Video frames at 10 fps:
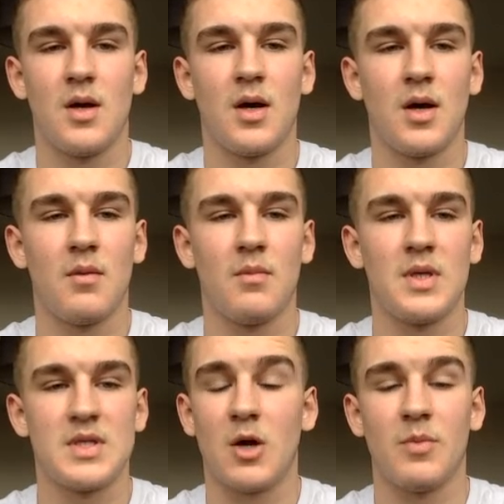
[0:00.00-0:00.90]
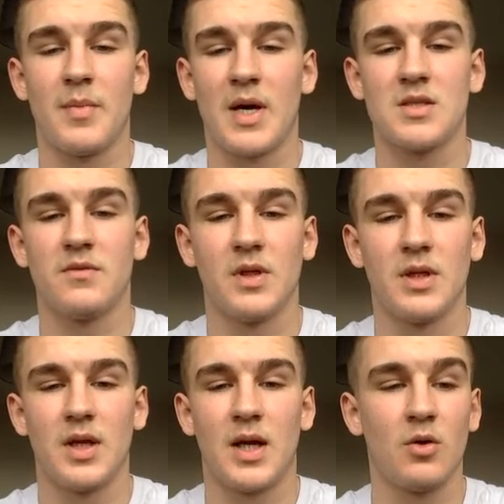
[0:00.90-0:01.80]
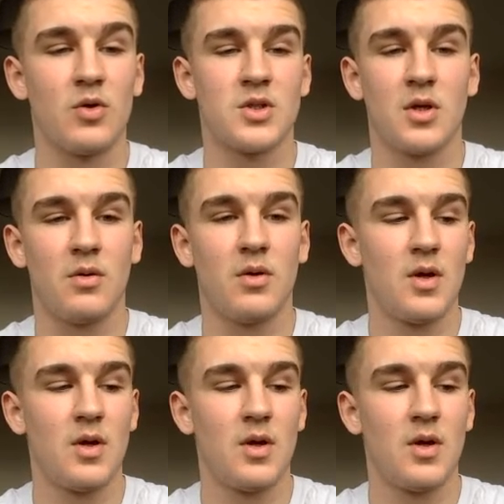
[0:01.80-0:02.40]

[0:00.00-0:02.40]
It's helped me massively, and also